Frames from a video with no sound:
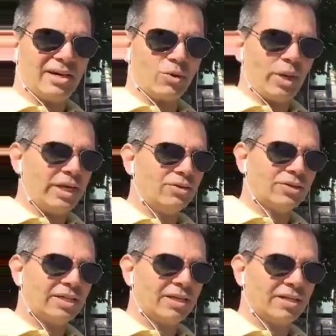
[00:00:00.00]
Quite
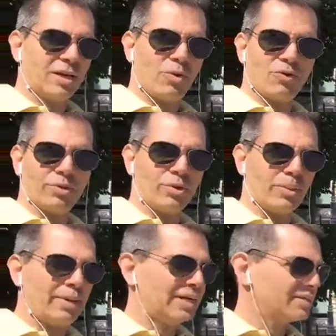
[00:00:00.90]
interesting to come over to
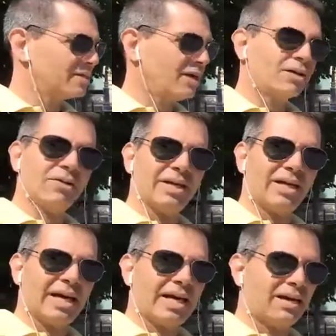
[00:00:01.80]
Budapest,
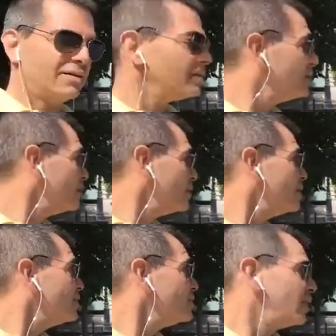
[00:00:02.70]
Hungary, and
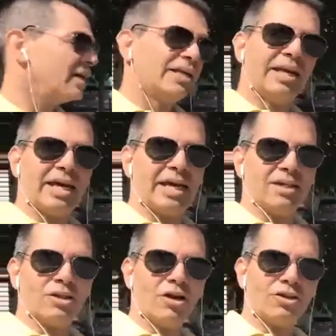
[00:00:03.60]
find a
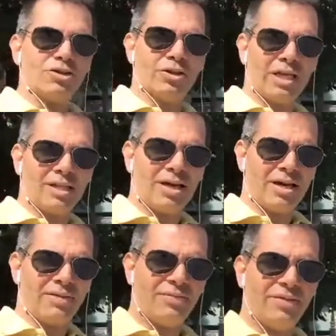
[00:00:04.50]

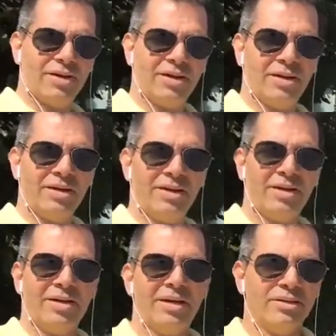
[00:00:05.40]
larger-than-life,
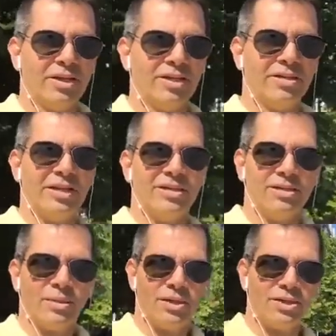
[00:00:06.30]
as you can see, he's a
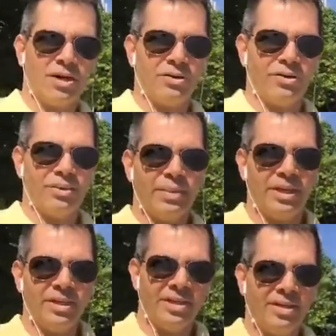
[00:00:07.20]
little bit taller than me.